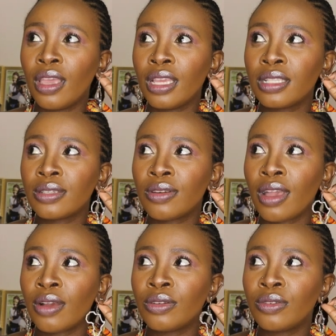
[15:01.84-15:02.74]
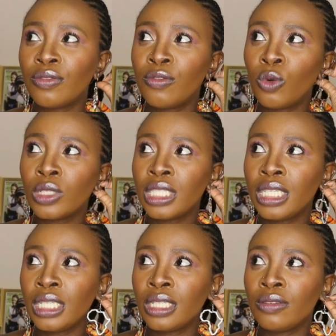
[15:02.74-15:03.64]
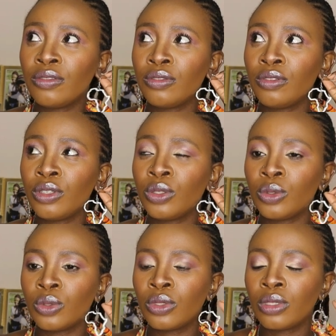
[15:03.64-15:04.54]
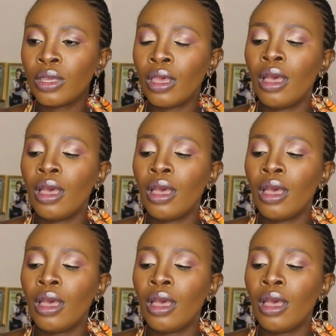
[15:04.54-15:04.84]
it's around 14 views.